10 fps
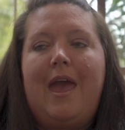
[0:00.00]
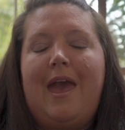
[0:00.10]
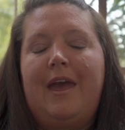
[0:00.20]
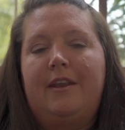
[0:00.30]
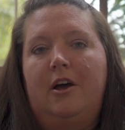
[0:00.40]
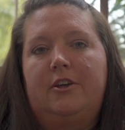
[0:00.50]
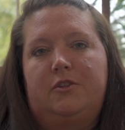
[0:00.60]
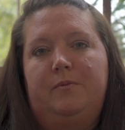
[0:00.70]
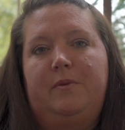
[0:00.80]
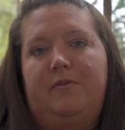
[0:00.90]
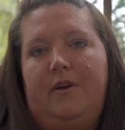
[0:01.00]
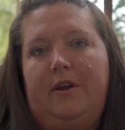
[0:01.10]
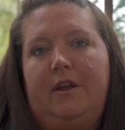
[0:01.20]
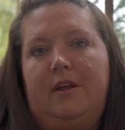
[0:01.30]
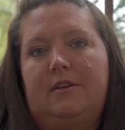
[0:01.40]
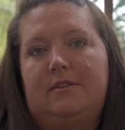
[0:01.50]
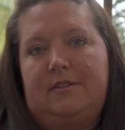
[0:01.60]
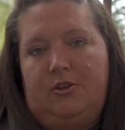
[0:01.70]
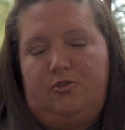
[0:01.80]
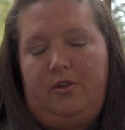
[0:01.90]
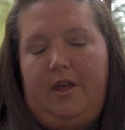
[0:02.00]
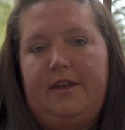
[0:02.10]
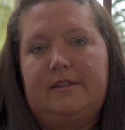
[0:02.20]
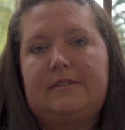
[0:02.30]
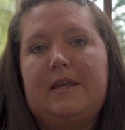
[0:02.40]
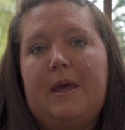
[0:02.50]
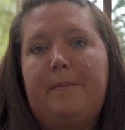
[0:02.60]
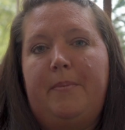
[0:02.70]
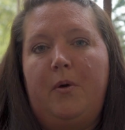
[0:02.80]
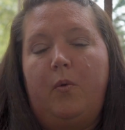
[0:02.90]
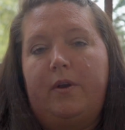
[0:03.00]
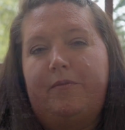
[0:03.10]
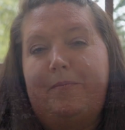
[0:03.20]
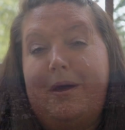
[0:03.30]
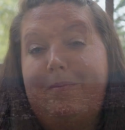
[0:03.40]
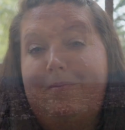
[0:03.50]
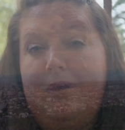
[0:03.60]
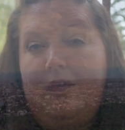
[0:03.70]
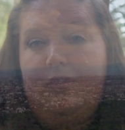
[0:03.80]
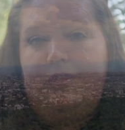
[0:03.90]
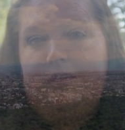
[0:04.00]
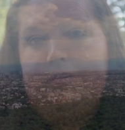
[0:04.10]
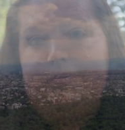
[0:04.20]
and also be very centralized. But one of my main things